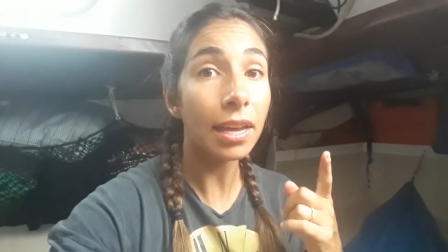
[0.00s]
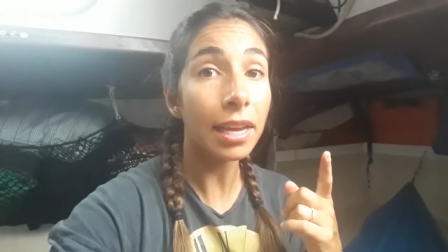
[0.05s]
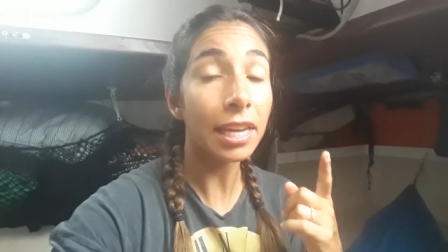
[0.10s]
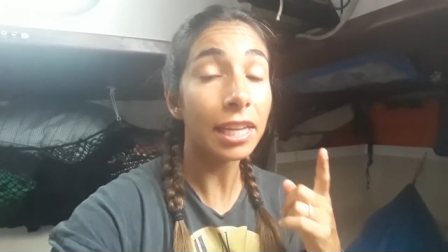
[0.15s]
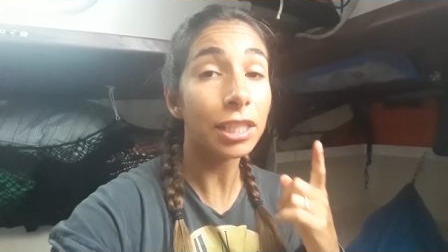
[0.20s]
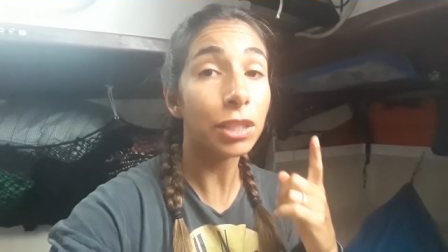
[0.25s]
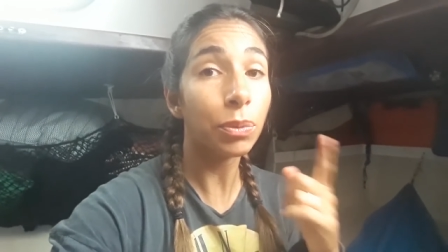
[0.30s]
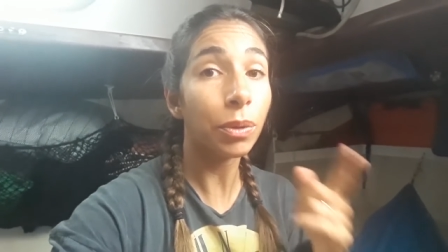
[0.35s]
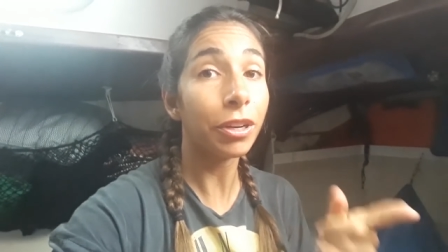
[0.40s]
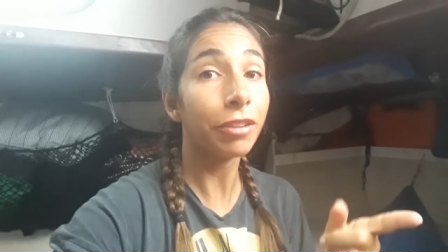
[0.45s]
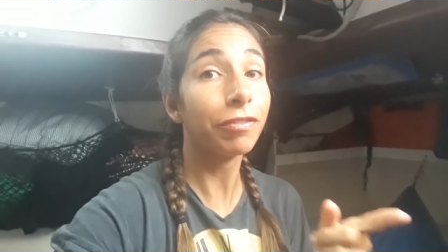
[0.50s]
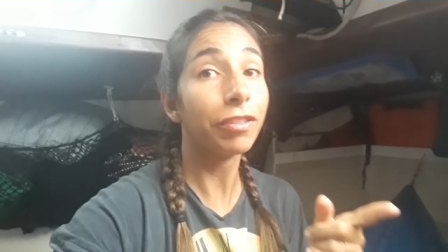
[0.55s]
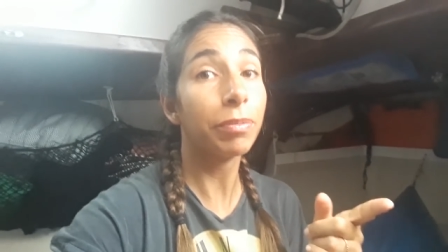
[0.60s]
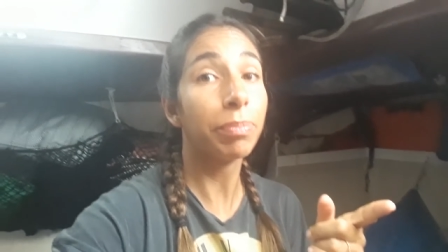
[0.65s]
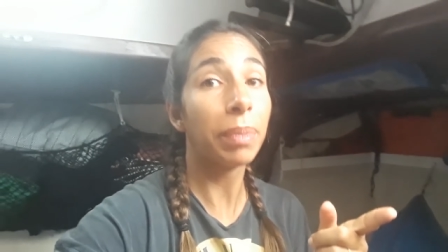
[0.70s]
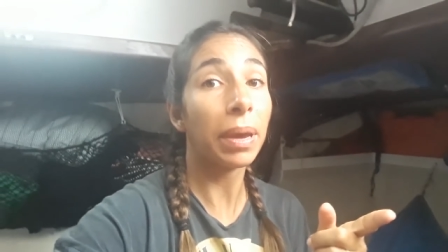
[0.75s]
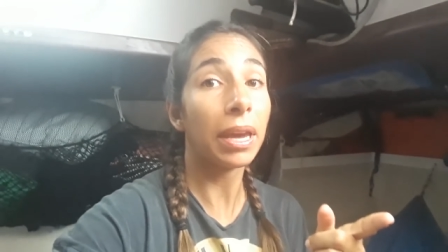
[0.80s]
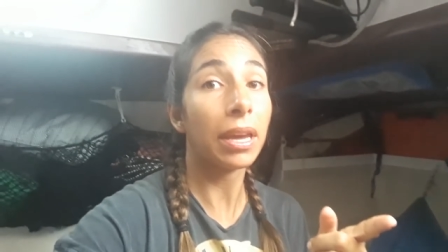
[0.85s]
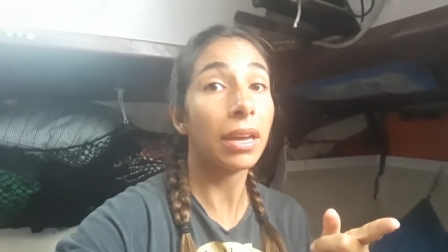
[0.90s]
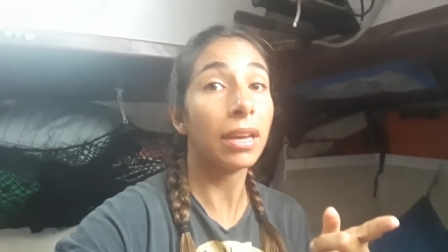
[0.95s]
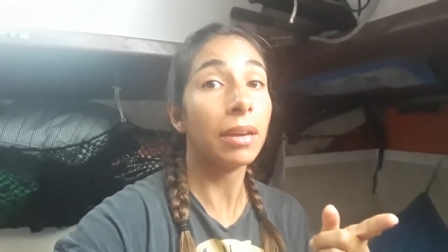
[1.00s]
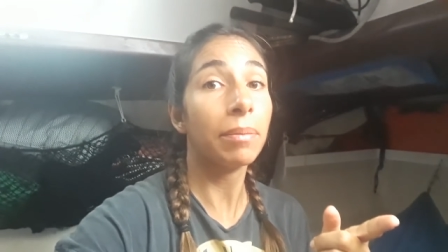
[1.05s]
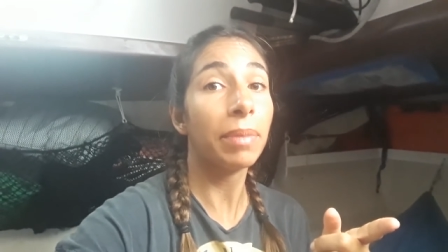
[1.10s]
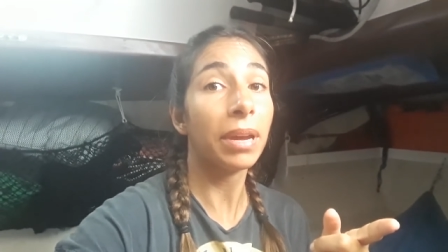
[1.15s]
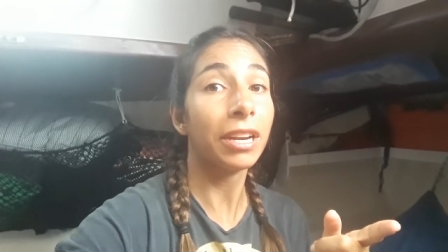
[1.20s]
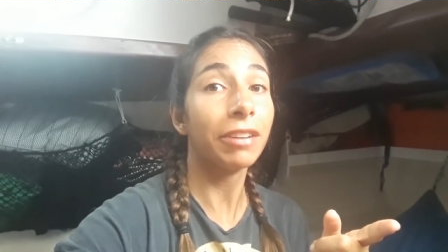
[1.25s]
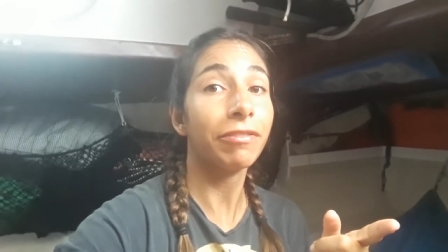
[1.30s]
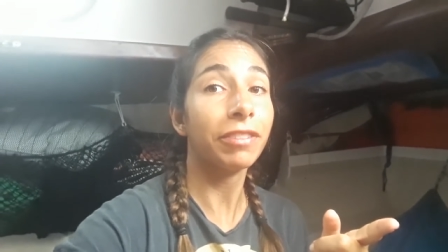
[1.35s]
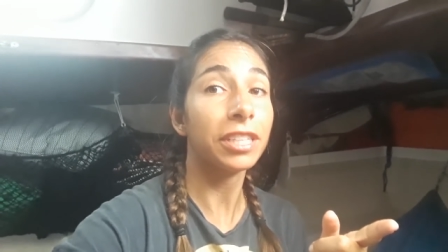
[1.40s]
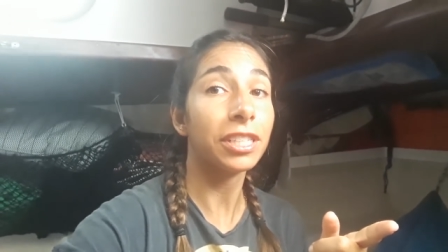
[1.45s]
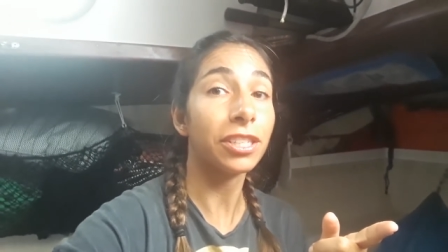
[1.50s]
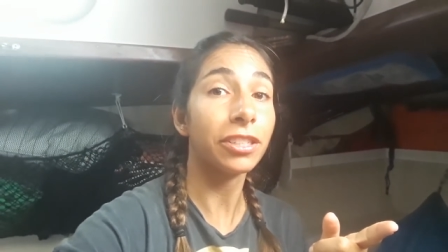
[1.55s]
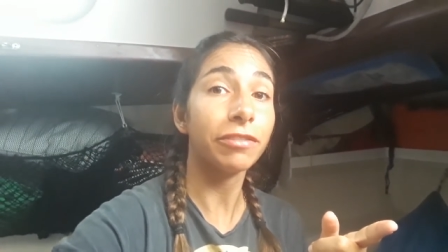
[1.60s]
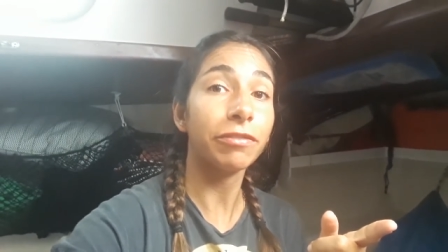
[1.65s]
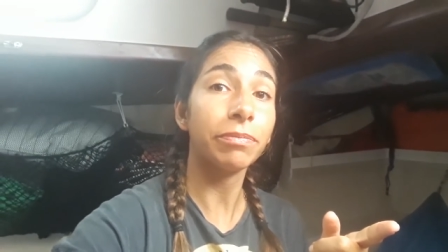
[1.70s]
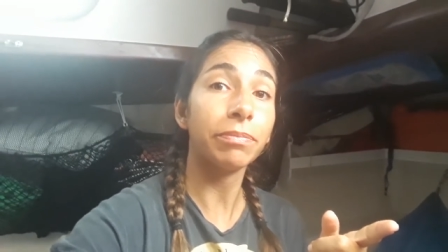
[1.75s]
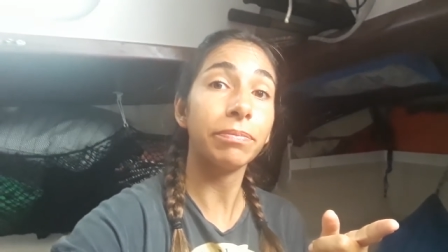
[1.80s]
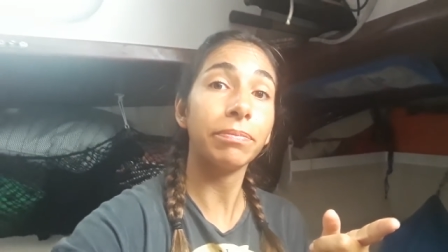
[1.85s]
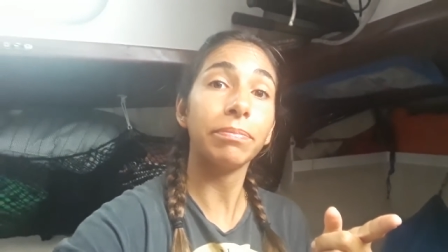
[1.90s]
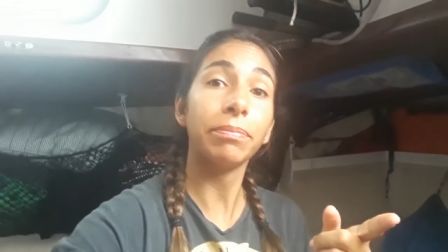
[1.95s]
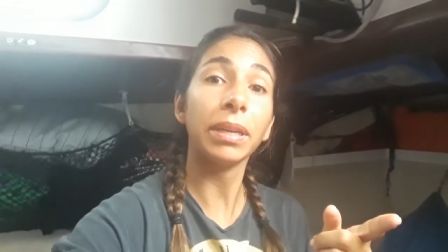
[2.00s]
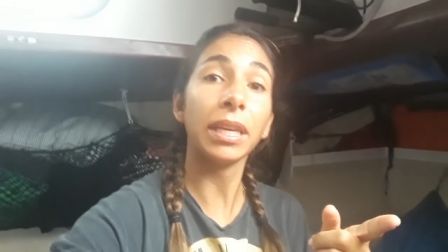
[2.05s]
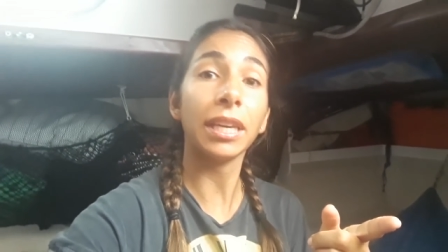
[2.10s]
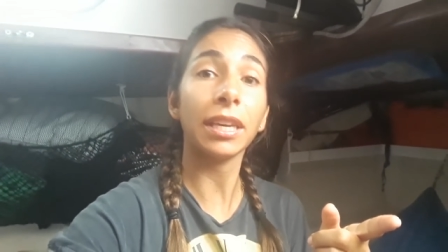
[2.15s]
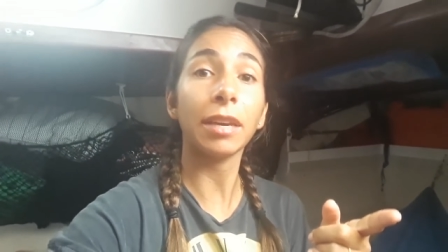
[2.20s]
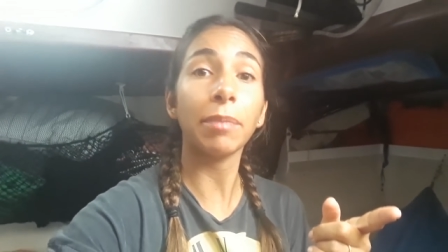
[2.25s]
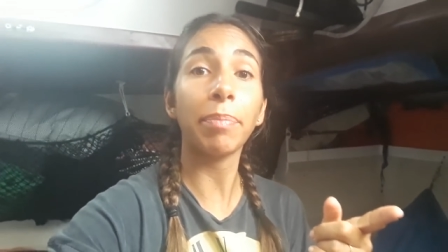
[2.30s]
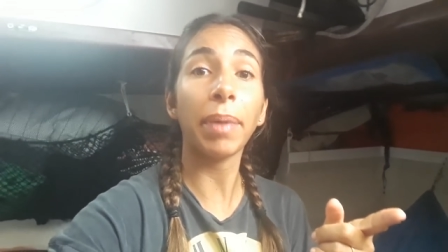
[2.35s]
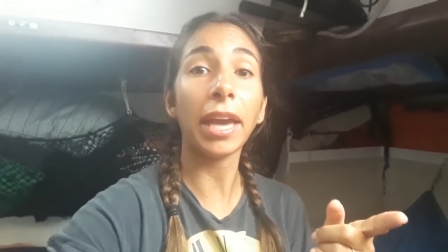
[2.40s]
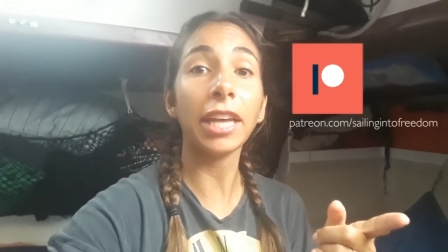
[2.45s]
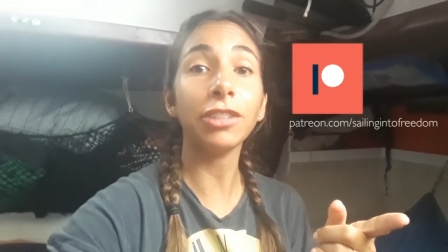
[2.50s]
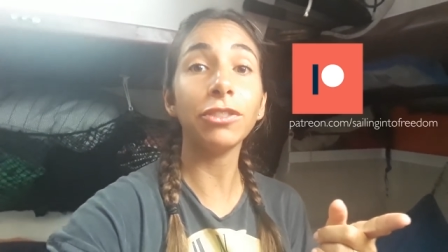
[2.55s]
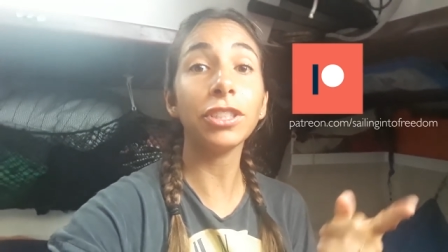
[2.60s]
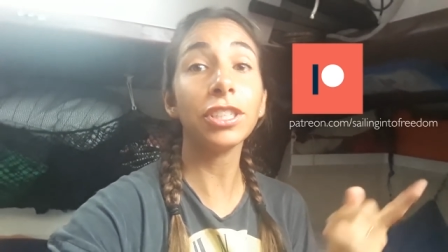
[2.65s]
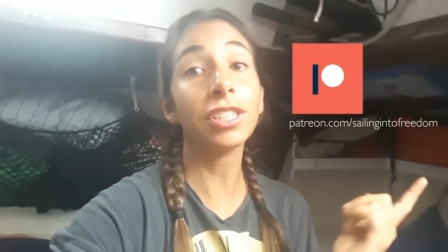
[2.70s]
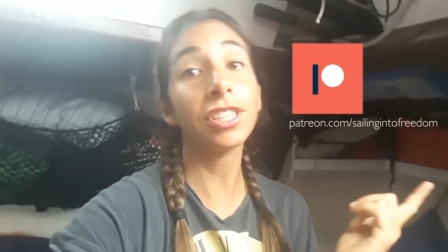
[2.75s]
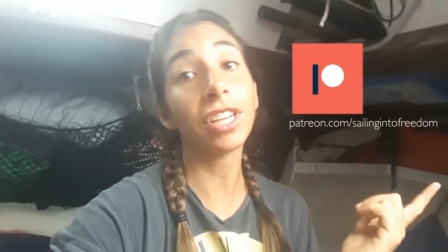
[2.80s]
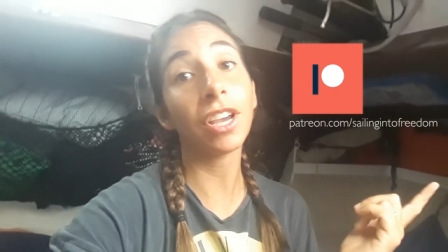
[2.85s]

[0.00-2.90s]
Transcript: it's one of the benefits of being a patron,